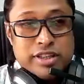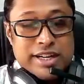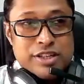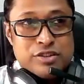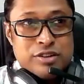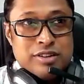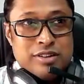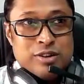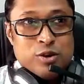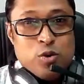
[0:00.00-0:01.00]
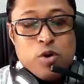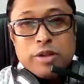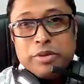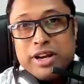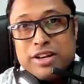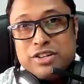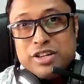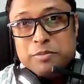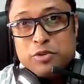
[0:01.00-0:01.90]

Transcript: That's one of the country